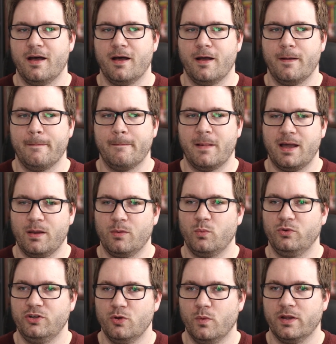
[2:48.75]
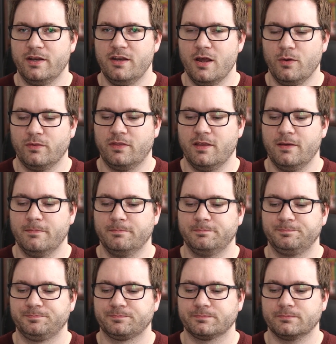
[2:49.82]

I do want to note them.